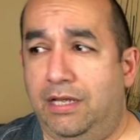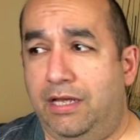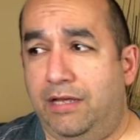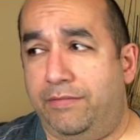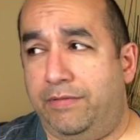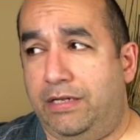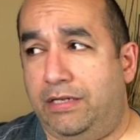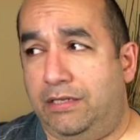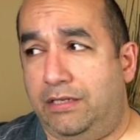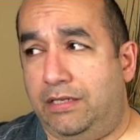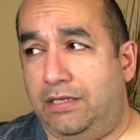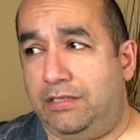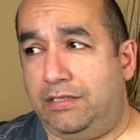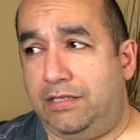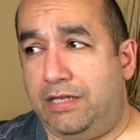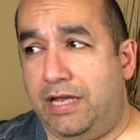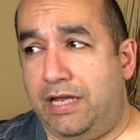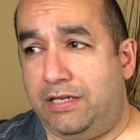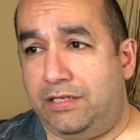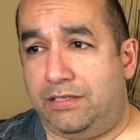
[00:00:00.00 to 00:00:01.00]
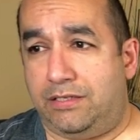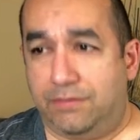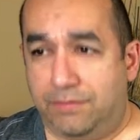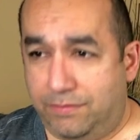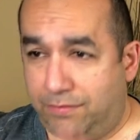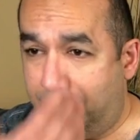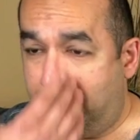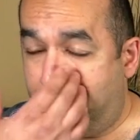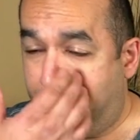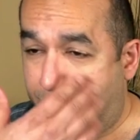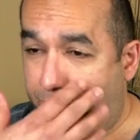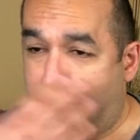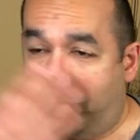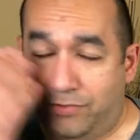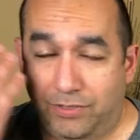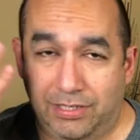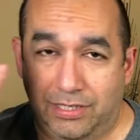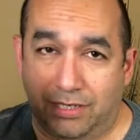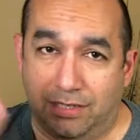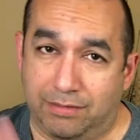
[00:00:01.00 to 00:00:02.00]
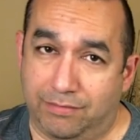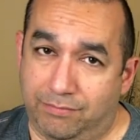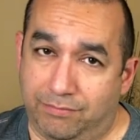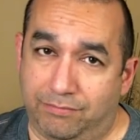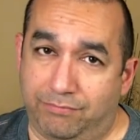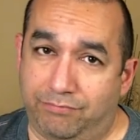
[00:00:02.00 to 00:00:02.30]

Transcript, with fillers: I mean, these guys really,